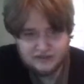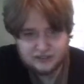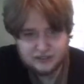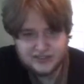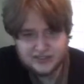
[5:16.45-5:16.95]

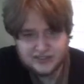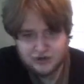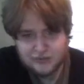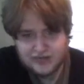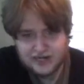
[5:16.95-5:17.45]
priestess
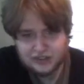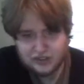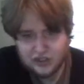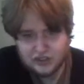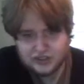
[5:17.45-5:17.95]
robe, and had a
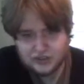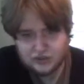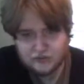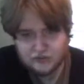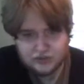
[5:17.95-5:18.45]
long
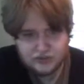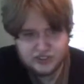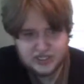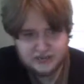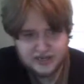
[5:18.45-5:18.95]
sword with a
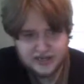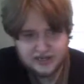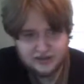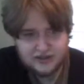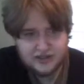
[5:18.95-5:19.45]
rose-shaped
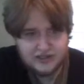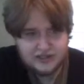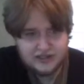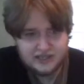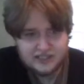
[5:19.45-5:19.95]
handle.
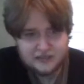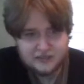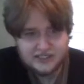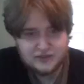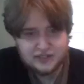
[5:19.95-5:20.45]
Next to her was
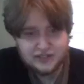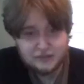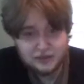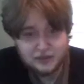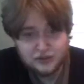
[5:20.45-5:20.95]
an angel with a light
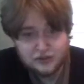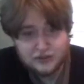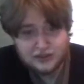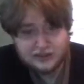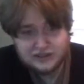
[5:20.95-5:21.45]
blue
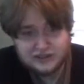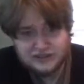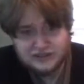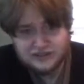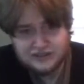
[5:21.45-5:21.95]
mark.
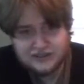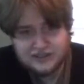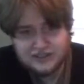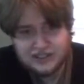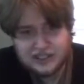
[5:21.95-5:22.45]

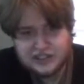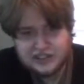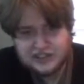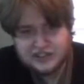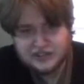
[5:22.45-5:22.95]
She had
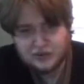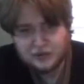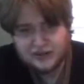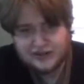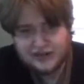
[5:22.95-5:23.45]
short
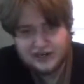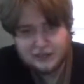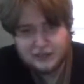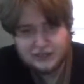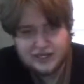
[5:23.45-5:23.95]
white hair,
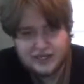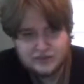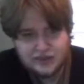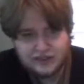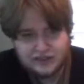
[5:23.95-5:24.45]
purple eyes,
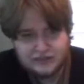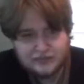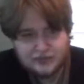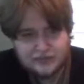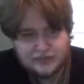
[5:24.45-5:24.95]
wearing a light
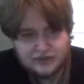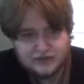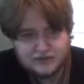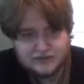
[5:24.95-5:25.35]
blue kimono,